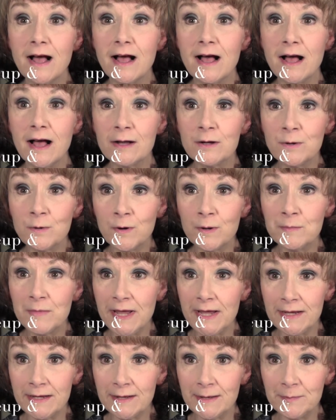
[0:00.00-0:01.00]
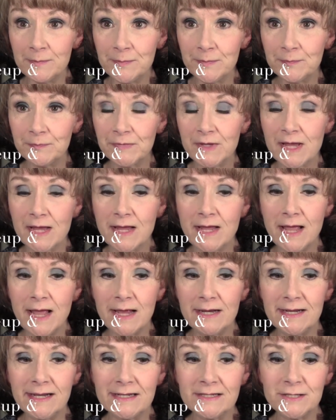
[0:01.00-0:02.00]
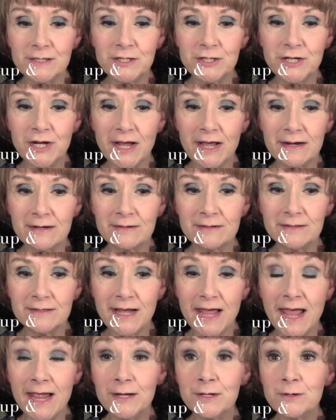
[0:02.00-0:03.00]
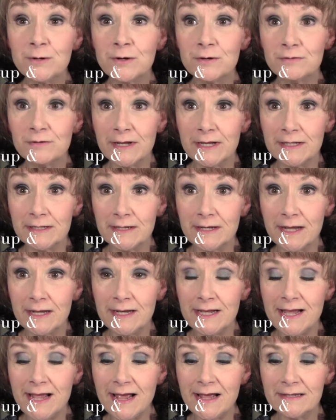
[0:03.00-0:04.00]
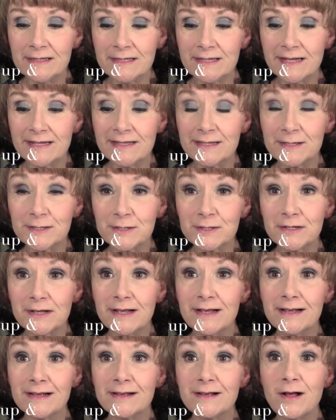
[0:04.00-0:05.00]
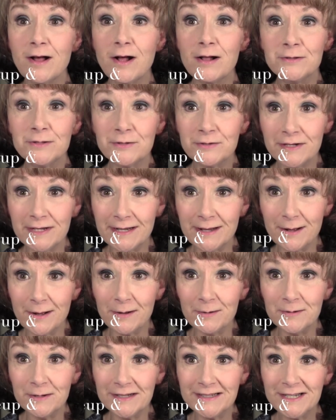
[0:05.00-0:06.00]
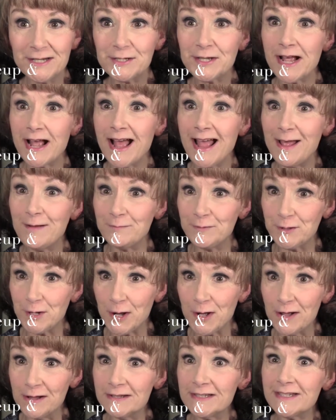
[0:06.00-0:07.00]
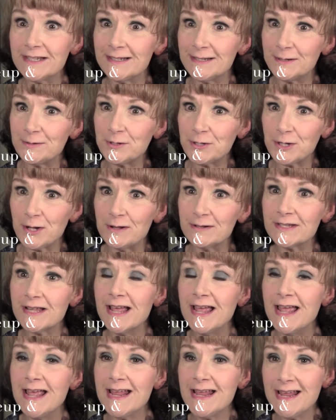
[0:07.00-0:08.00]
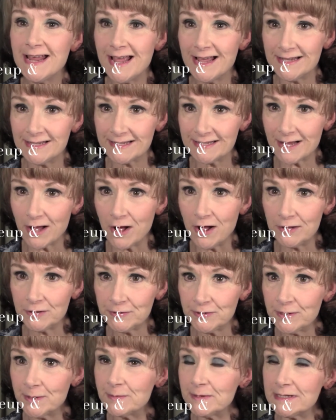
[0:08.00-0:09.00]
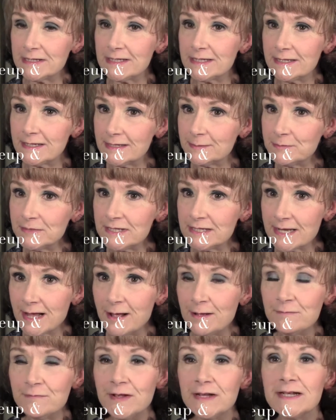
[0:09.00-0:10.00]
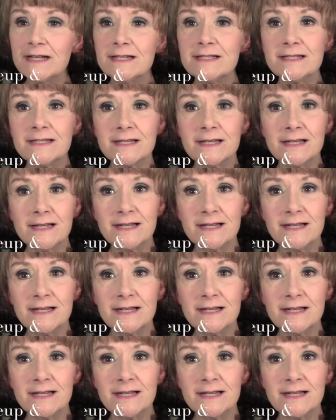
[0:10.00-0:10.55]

EnKore Makeup, and he has a channel EnKorinne. And he has like this alter ego, just like I have dolls that do shows. He has an alter ego, but it's himself and it's